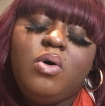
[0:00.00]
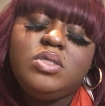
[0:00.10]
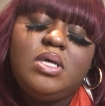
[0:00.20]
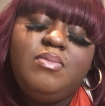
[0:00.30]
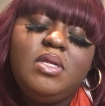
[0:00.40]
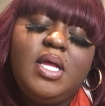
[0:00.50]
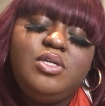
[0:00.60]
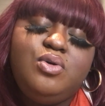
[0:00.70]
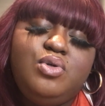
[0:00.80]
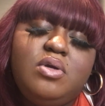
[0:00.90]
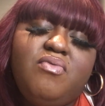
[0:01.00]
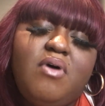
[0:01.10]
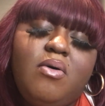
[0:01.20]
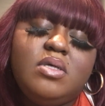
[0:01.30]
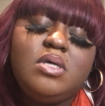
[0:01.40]
or something that you should
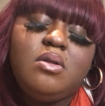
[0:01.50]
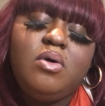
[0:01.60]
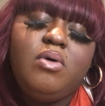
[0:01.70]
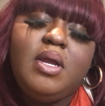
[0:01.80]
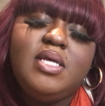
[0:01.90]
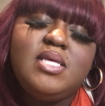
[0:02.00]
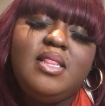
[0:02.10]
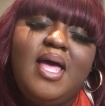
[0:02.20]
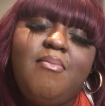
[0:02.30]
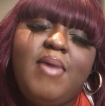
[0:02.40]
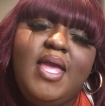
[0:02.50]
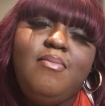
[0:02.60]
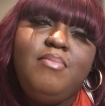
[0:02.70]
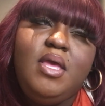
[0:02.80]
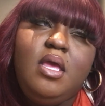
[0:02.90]
focus on Aquarius. And that
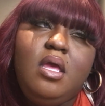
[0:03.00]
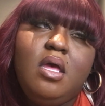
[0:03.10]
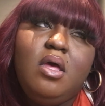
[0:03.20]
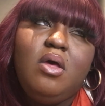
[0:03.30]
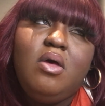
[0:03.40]
may be,